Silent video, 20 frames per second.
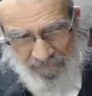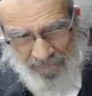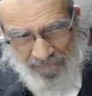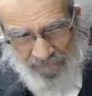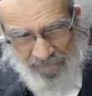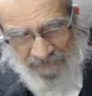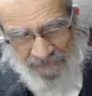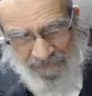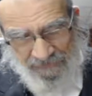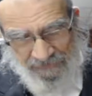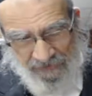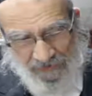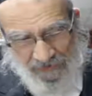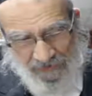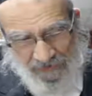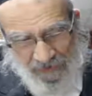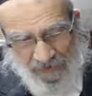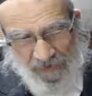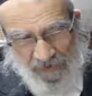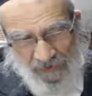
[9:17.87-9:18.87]
that
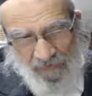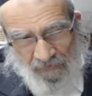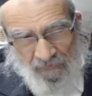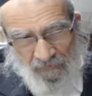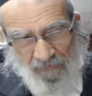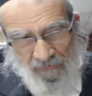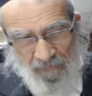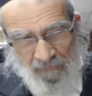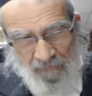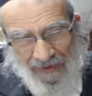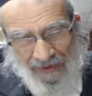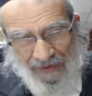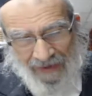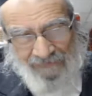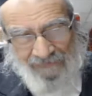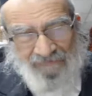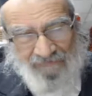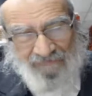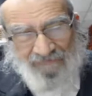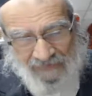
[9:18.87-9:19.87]

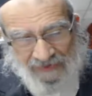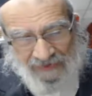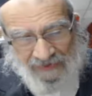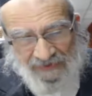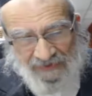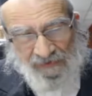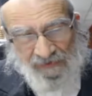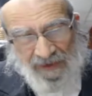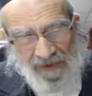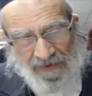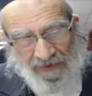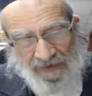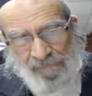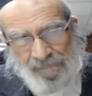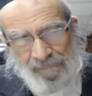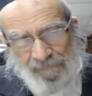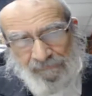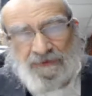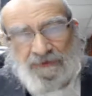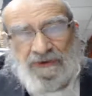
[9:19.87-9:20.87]
one physical
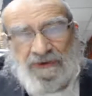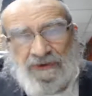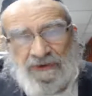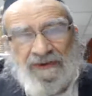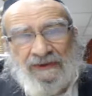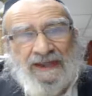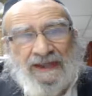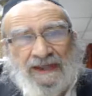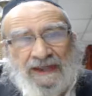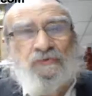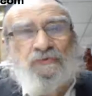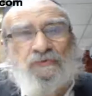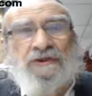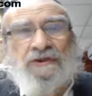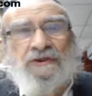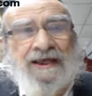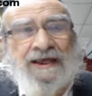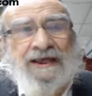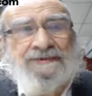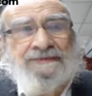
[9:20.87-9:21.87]
accomplishment led to the
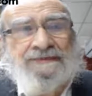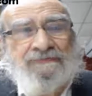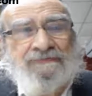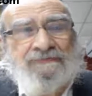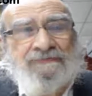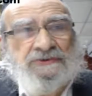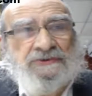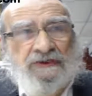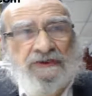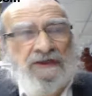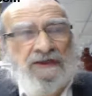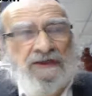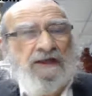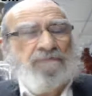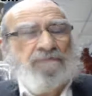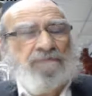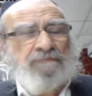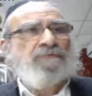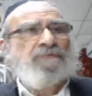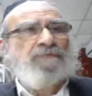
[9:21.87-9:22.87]
next physical
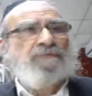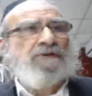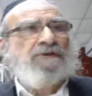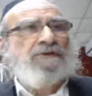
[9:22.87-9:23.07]
accomplishment.